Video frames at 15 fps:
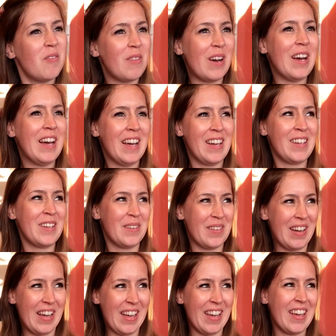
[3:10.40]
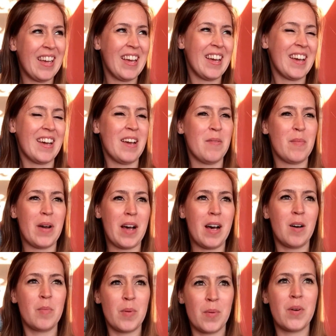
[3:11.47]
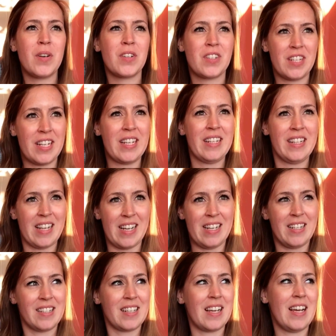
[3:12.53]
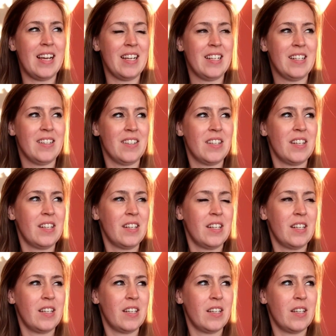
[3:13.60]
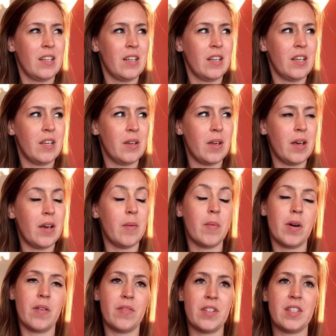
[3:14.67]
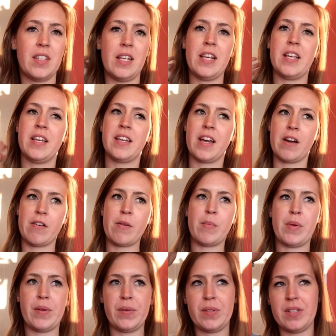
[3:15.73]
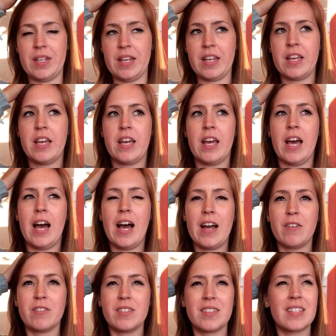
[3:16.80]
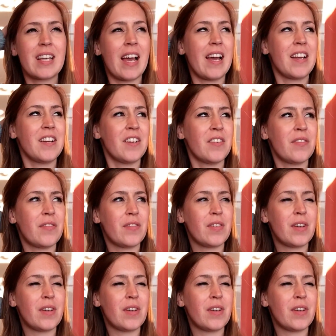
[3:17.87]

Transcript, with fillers: But anyway, um, I'll be watching that and um, obviously Gary Busey, I was kind of,